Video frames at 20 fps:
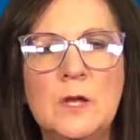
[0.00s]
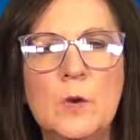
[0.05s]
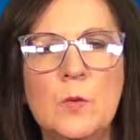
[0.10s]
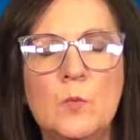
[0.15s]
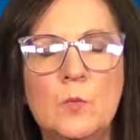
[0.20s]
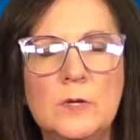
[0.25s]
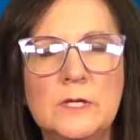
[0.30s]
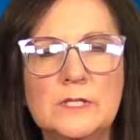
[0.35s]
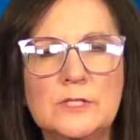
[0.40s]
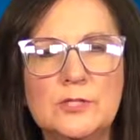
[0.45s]

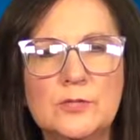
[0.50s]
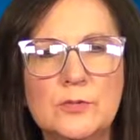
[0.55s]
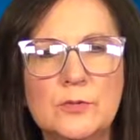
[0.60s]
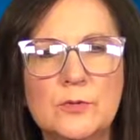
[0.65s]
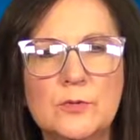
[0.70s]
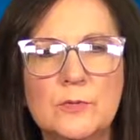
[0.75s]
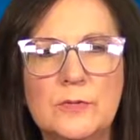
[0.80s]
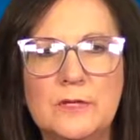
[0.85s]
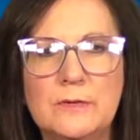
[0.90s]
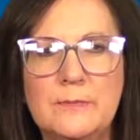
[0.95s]
Once you're
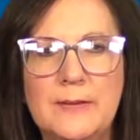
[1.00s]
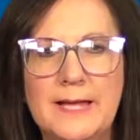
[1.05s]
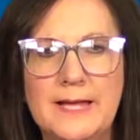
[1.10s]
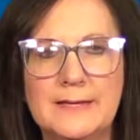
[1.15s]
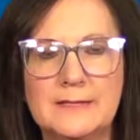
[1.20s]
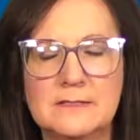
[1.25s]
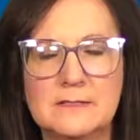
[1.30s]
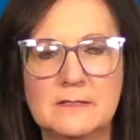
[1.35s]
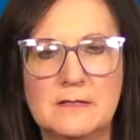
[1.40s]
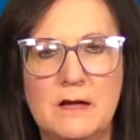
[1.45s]
wheeled
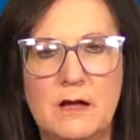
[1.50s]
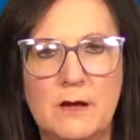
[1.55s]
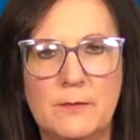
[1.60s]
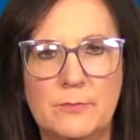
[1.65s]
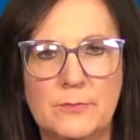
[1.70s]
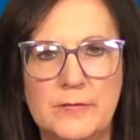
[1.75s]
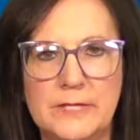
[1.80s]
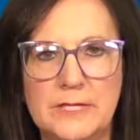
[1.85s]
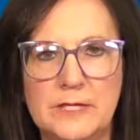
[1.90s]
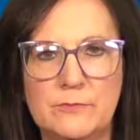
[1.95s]
back to the
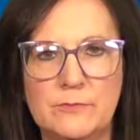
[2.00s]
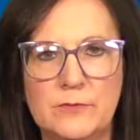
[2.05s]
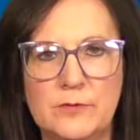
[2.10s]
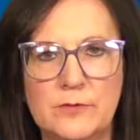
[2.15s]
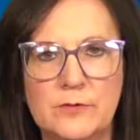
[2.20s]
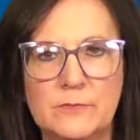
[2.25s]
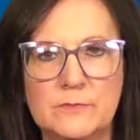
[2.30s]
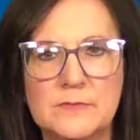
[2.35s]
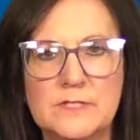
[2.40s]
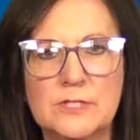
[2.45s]
operating
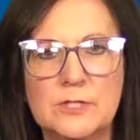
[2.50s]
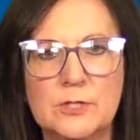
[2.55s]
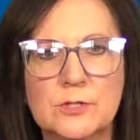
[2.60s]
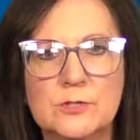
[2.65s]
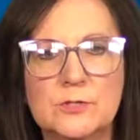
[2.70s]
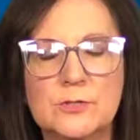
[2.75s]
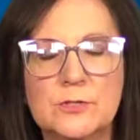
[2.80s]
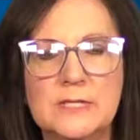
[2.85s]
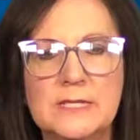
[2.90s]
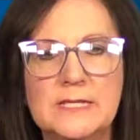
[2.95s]
room,
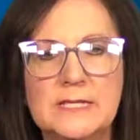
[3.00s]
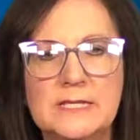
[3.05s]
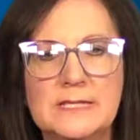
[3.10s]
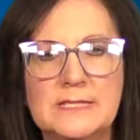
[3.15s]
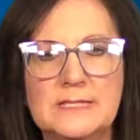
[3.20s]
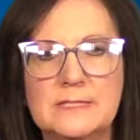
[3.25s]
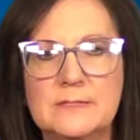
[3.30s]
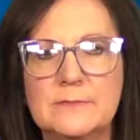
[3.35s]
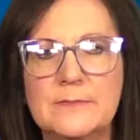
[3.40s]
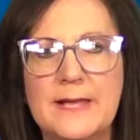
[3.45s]
surgery
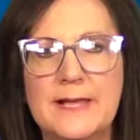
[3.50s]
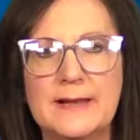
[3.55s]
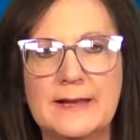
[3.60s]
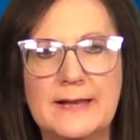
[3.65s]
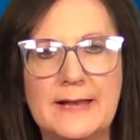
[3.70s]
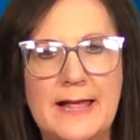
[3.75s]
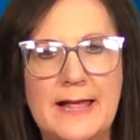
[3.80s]
is about an